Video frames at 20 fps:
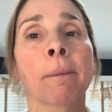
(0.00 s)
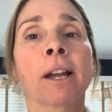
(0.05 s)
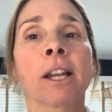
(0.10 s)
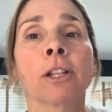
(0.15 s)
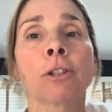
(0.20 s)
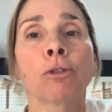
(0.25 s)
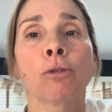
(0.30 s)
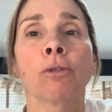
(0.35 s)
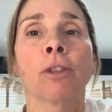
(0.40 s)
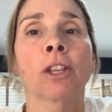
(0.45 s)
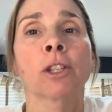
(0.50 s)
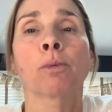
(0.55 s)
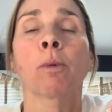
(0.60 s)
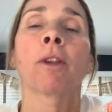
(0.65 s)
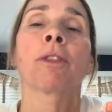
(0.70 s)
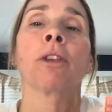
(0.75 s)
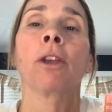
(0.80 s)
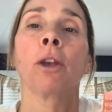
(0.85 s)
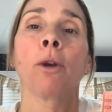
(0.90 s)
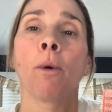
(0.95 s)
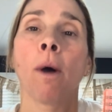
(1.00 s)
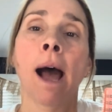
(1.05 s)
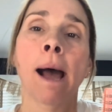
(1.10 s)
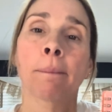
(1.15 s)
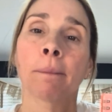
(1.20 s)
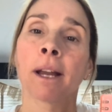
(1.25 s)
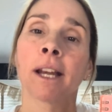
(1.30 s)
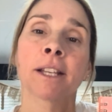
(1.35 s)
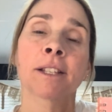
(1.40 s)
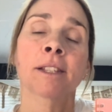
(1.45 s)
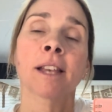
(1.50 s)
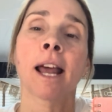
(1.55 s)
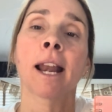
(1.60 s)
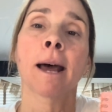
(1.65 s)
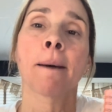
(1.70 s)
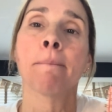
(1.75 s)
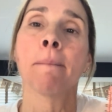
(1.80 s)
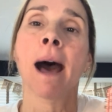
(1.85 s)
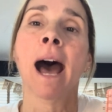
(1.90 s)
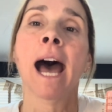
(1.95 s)
going to do this with you. I'm going to set
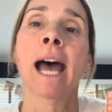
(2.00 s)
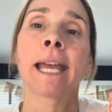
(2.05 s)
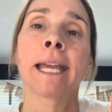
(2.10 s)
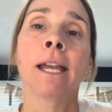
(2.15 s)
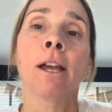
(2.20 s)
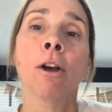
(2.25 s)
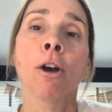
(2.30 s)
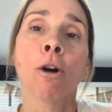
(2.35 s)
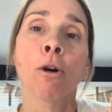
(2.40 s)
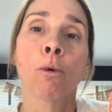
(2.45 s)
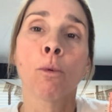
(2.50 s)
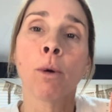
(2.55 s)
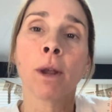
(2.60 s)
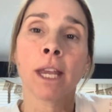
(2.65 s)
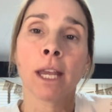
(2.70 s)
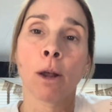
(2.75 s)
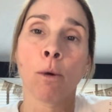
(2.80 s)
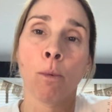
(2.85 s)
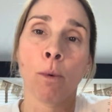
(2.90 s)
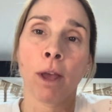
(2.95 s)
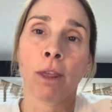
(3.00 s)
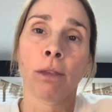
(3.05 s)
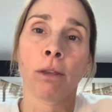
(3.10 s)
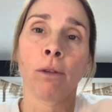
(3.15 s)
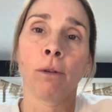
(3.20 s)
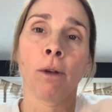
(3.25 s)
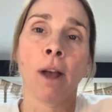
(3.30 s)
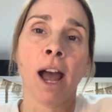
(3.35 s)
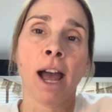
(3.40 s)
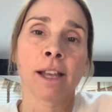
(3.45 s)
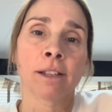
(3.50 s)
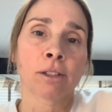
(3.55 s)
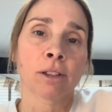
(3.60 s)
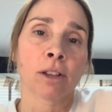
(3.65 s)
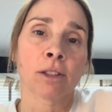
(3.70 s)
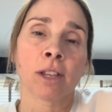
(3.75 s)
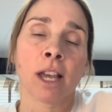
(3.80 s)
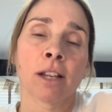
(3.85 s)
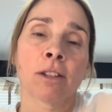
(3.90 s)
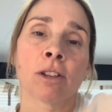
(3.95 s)
up my week with you guys
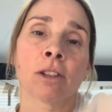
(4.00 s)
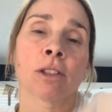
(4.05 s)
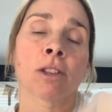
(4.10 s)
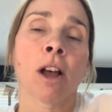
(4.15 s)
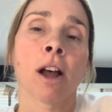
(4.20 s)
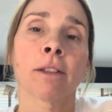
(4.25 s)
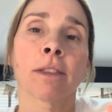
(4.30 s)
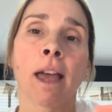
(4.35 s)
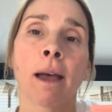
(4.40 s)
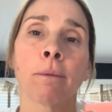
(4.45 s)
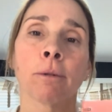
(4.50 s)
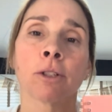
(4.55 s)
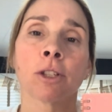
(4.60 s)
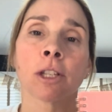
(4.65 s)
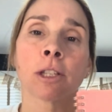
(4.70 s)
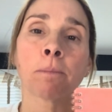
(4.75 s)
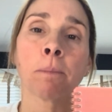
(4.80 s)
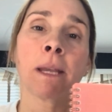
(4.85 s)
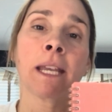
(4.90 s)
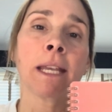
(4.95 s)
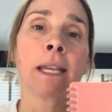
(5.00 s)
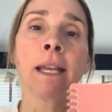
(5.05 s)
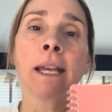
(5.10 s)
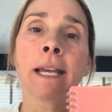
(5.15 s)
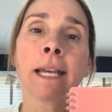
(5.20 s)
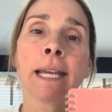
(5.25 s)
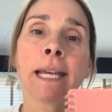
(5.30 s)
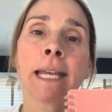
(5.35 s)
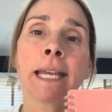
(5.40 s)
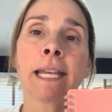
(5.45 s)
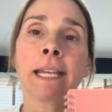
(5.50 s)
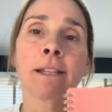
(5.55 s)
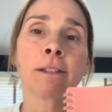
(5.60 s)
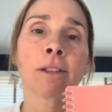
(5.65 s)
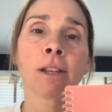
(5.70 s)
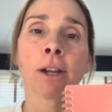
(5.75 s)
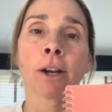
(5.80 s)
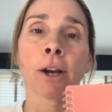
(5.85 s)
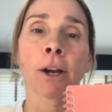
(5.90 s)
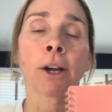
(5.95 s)
because I just thought that would just be
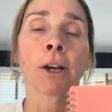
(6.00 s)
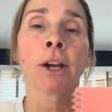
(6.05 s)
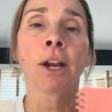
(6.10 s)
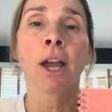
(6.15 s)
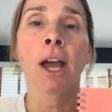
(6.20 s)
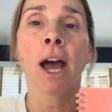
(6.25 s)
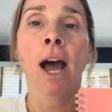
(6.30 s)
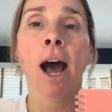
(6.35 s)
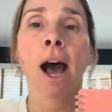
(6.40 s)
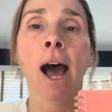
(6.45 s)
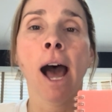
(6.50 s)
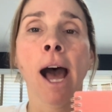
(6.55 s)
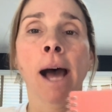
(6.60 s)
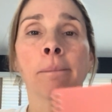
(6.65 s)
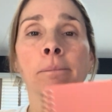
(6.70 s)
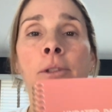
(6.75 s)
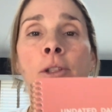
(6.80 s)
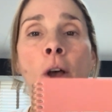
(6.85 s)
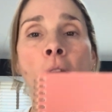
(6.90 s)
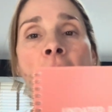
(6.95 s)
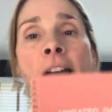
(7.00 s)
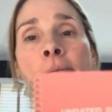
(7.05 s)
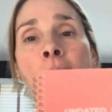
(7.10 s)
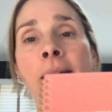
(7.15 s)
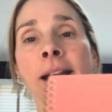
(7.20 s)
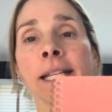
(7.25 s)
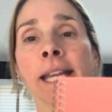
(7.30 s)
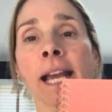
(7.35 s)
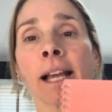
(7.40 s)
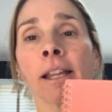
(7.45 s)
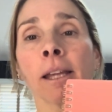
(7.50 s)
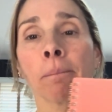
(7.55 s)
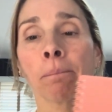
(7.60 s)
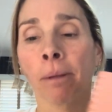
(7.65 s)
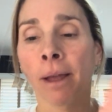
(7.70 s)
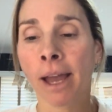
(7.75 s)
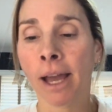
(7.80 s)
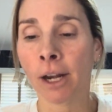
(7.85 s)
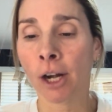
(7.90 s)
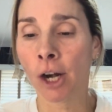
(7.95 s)
easier. So I have my daily
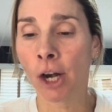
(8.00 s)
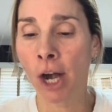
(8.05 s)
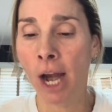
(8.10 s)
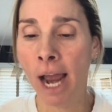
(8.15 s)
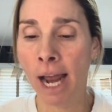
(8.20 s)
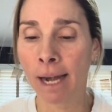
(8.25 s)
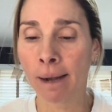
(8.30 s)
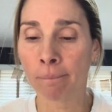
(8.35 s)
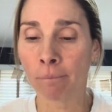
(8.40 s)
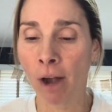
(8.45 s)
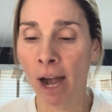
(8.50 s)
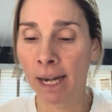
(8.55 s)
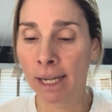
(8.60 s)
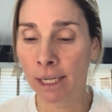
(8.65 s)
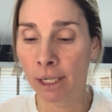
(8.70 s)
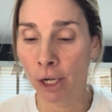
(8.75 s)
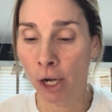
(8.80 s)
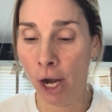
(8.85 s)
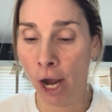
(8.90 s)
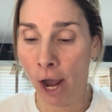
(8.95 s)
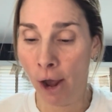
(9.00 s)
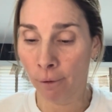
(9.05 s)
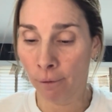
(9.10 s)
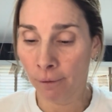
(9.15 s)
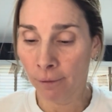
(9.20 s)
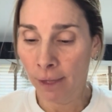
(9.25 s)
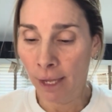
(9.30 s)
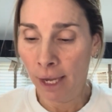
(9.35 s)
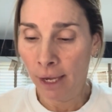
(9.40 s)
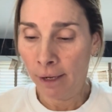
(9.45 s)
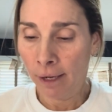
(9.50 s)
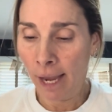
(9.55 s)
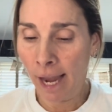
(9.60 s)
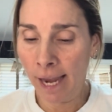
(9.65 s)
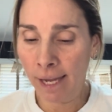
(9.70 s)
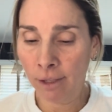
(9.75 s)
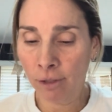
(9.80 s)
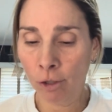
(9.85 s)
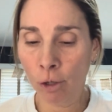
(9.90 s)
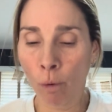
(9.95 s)
planner and I'm ready to go.
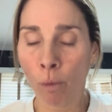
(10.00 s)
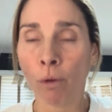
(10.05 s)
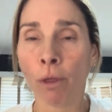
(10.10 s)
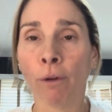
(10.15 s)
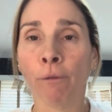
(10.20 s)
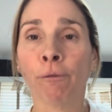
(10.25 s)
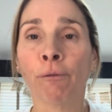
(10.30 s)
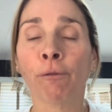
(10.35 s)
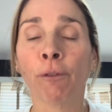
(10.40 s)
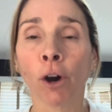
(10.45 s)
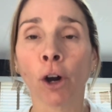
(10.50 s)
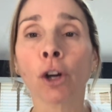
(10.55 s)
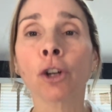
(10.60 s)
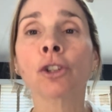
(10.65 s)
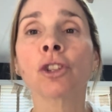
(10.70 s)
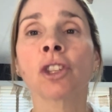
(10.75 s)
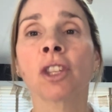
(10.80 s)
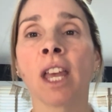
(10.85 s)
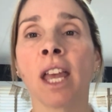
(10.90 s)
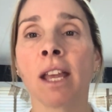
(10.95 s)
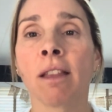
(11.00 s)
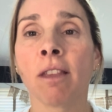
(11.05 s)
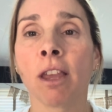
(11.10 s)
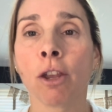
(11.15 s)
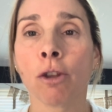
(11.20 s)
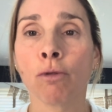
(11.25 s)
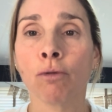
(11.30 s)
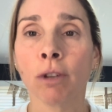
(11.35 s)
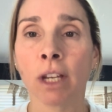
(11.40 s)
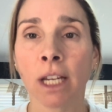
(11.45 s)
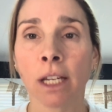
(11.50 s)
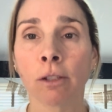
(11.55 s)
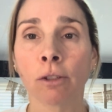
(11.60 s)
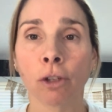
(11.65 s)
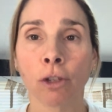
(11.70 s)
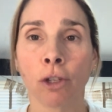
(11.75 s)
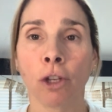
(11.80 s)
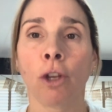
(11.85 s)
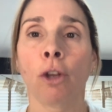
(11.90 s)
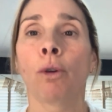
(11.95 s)
Okay, so the first thing that you need
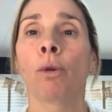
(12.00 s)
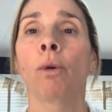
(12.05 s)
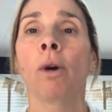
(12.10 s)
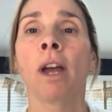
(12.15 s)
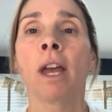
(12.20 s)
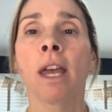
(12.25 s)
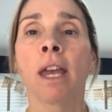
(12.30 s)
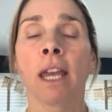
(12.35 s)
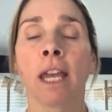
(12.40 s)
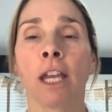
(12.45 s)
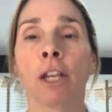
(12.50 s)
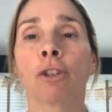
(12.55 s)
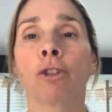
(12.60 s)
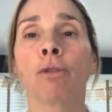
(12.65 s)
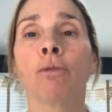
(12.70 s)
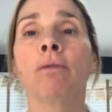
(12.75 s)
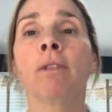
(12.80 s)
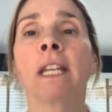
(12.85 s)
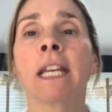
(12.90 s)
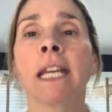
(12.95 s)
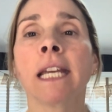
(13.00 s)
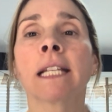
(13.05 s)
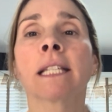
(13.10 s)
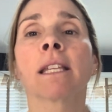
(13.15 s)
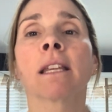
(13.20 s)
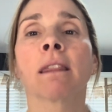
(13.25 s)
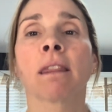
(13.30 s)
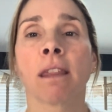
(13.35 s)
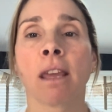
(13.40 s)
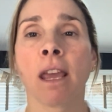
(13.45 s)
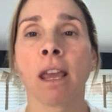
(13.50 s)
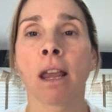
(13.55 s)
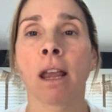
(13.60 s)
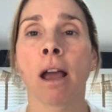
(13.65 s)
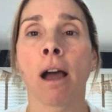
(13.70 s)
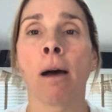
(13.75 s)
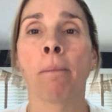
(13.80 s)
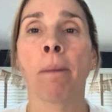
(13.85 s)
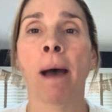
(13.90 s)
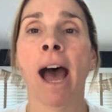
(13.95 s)
to do is you need to
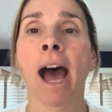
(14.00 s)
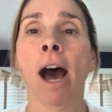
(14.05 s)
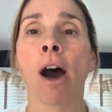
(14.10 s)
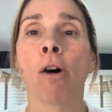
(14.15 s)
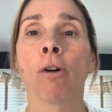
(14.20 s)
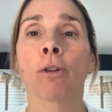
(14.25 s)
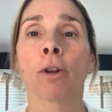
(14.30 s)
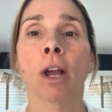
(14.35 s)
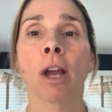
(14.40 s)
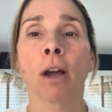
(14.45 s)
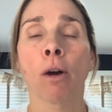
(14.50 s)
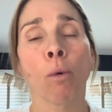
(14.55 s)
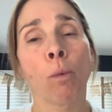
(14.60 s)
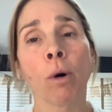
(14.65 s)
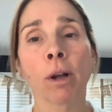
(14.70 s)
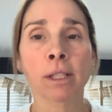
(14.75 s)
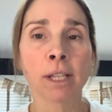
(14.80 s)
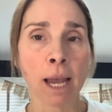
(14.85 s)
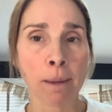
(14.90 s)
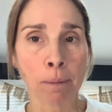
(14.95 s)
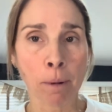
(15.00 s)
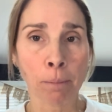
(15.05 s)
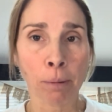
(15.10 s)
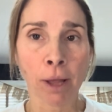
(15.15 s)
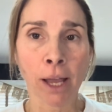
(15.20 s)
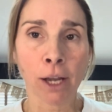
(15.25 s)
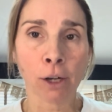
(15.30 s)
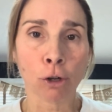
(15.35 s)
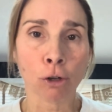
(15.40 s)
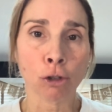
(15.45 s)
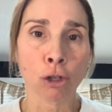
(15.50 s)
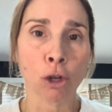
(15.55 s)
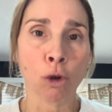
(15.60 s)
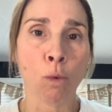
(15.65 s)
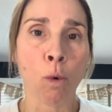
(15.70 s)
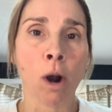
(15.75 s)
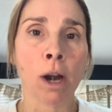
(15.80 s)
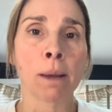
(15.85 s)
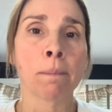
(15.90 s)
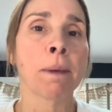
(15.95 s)
think about what type of planner do you
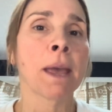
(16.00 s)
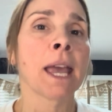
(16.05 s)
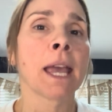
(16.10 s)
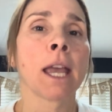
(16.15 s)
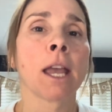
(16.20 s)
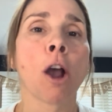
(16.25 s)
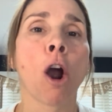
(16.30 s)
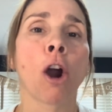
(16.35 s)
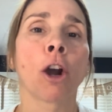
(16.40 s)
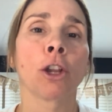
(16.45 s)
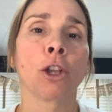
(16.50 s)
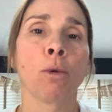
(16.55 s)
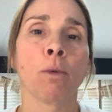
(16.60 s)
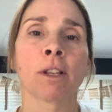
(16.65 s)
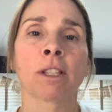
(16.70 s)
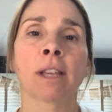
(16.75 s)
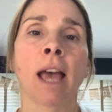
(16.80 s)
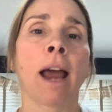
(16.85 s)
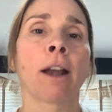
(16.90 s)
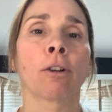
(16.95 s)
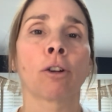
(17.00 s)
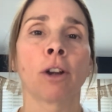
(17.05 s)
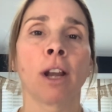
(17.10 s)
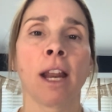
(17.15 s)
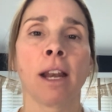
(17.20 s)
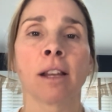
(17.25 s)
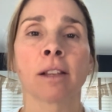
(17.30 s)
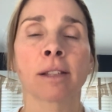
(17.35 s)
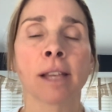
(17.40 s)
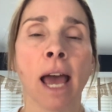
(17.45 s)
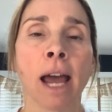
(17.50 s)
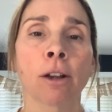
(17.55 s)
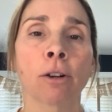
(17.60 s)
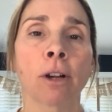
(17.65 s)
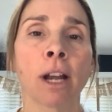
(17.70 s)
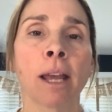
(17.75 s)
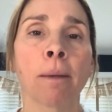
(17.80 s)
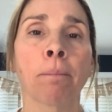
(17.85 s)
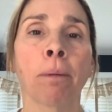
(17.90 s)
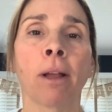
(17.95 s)
want to be? Are you a Saturday to
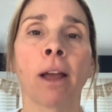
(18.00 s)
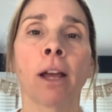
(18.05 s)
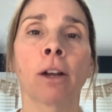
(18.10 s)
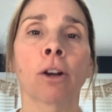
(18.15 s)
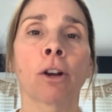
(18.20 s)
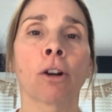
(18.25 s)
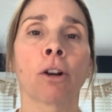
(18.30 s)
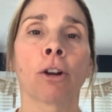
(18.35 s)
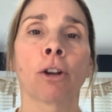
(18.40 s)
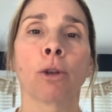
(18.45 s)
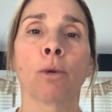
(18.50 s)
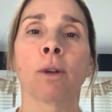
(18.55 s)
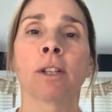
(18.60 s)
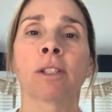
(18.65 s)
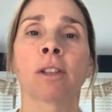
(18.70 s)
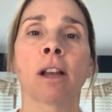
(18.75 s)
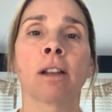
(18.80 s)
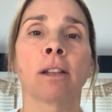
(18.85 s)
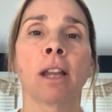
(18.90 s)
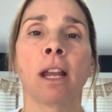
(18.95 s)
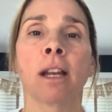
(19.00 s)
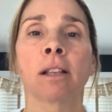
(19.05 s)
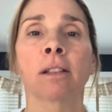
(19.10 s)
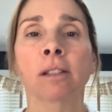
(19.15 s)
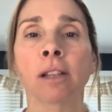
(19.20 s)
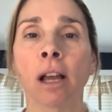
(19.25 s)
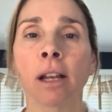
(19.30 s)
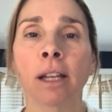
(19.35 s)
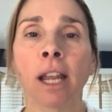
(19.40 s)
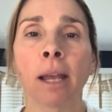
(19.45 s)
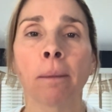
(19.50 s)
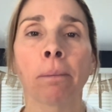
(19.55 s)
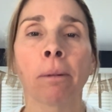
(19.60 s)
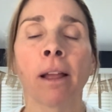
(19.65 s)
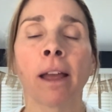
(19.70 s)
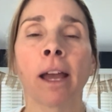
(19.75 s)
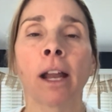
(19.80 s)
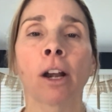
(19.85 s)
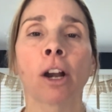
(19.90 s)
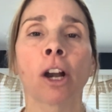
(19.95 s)
Saturday planner? Are you a Sunday to Sunday
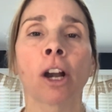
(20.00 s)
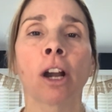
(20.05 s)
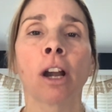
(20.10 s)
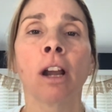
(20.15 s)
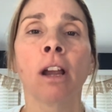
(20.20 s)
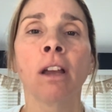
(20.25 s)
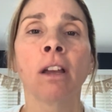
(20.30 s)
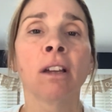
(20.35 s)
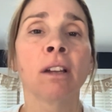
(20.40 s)
planner?